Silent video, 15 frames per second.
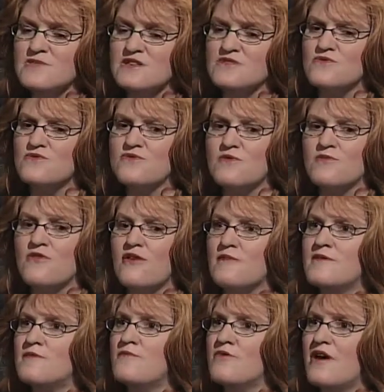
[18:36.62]
Northrop
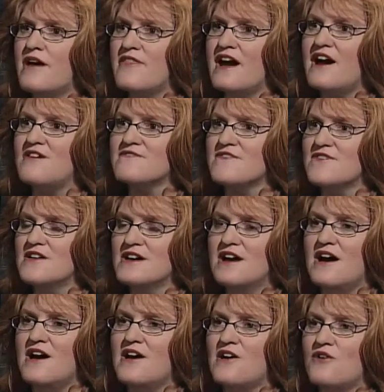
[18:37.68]
Grumman brought out
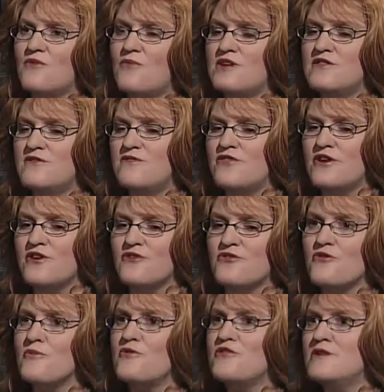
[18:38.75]
uh, one of their
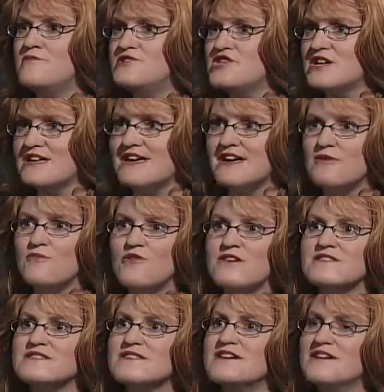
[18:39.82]
thermal imaging
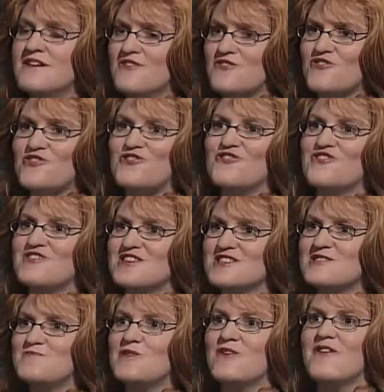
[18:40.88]
cameras so that you can
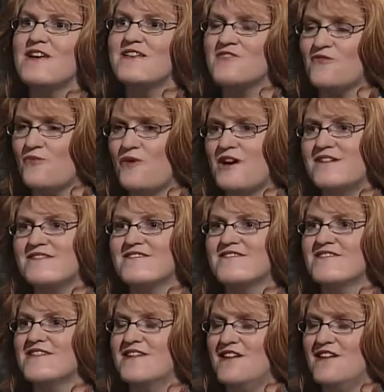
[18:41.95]
experience what